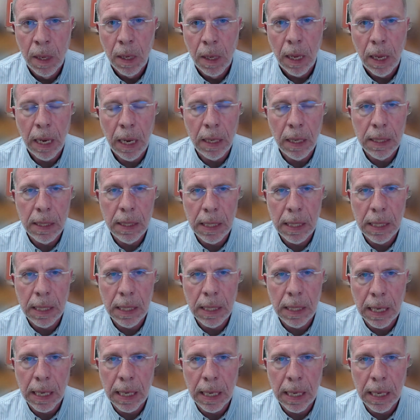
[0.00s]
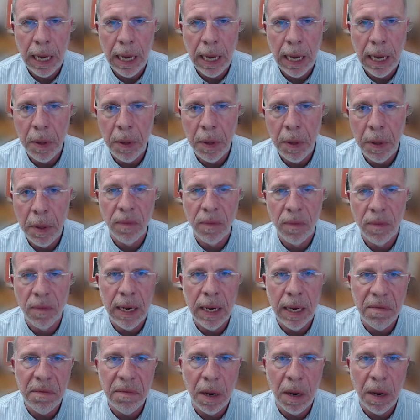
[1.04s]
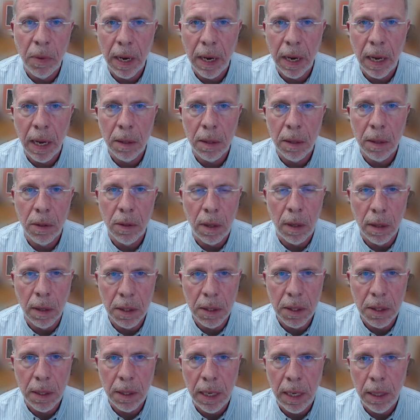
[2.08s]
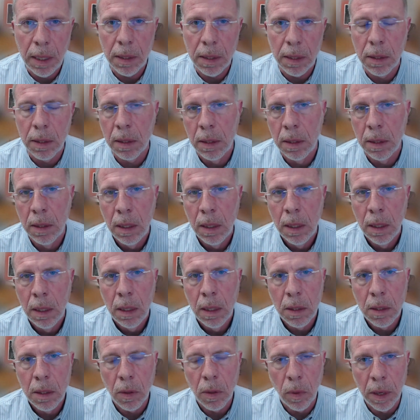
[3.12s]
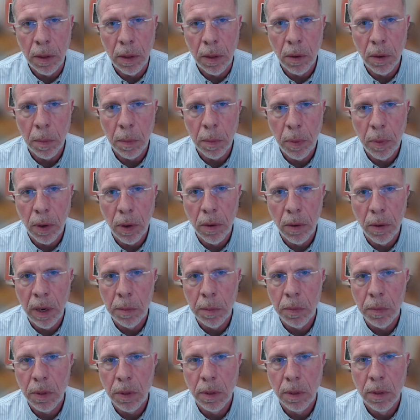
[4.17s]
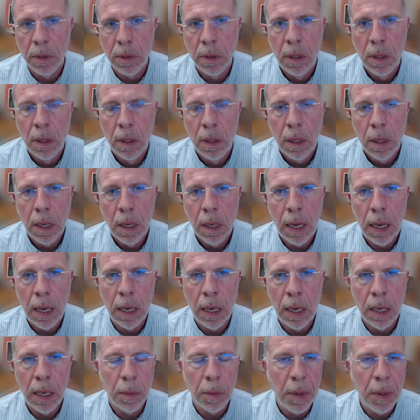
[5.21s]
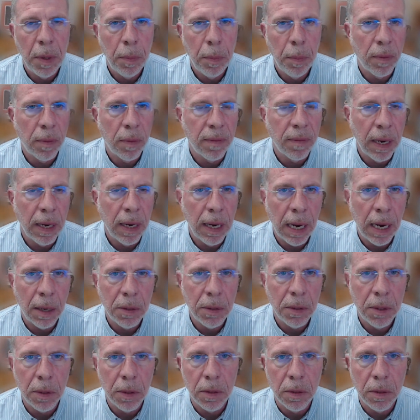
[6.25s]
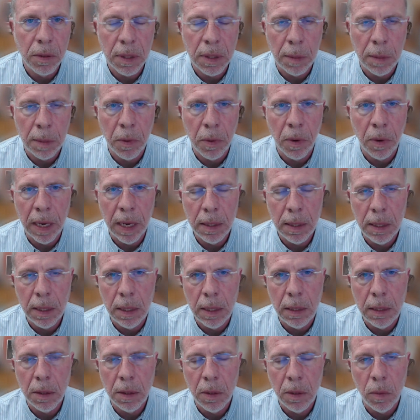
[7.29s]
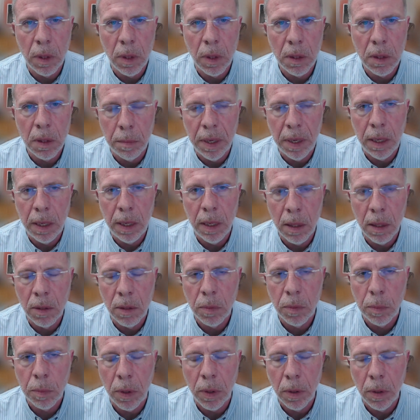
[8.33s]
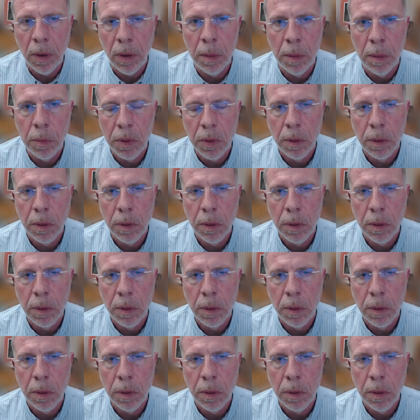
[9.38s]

NTIA will be providing that fabric out to all the states to run their programs. Uh, it'll be provided out to sub grantees who want to bid in those programs.